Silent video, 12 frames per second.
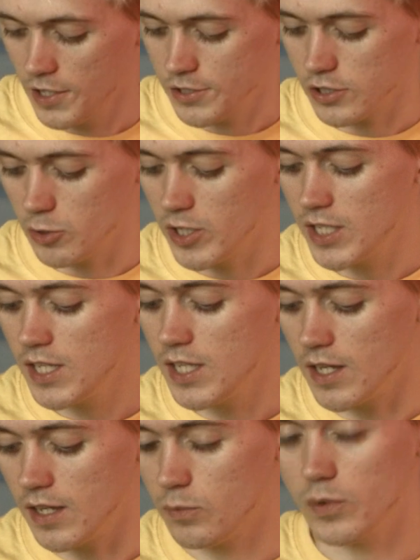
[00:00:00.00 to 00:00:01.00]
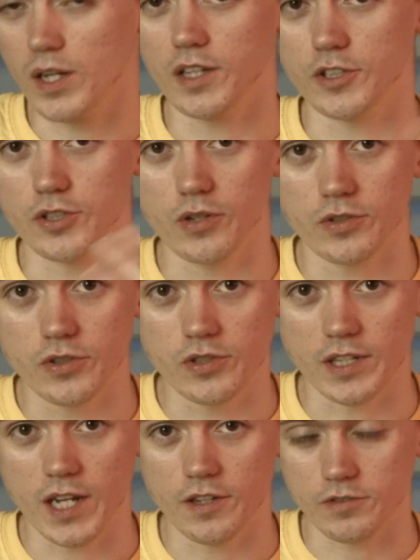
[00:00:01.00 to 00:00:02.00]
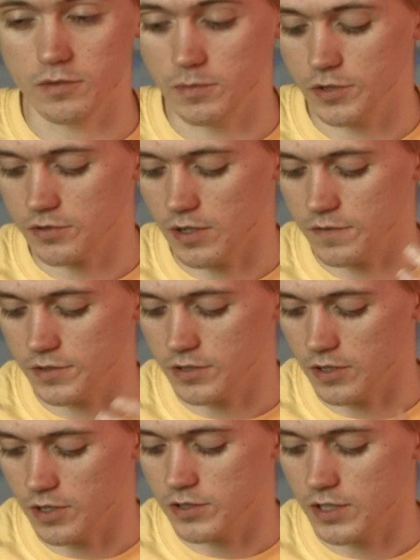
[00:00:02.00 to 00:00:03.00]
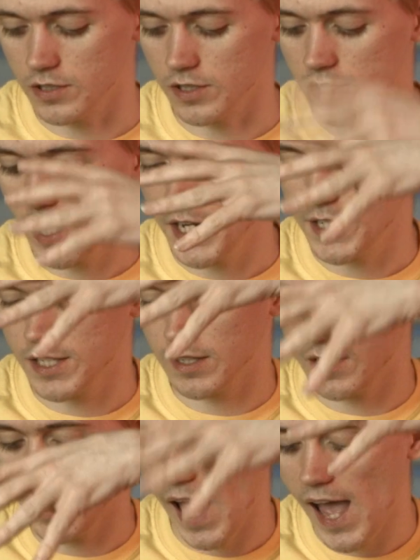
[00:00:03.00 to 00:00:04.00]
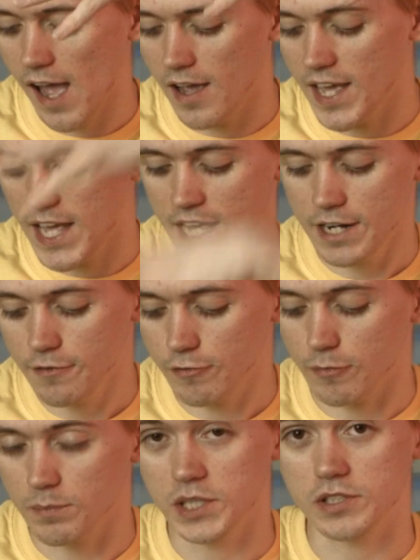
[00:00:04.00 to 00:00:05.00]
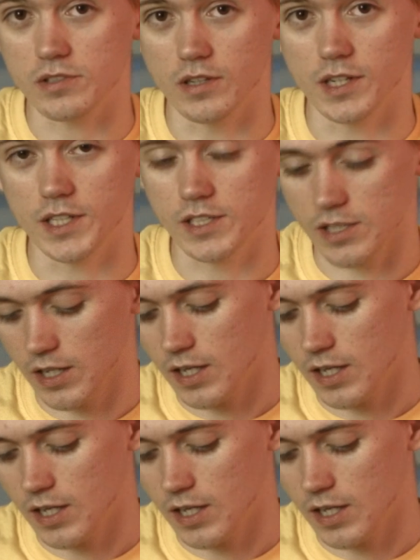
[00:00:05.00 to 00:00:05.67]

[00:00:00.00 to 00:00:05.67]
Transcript: So here, where you don't usually get this on most graphics cards, is it takes air in from this side,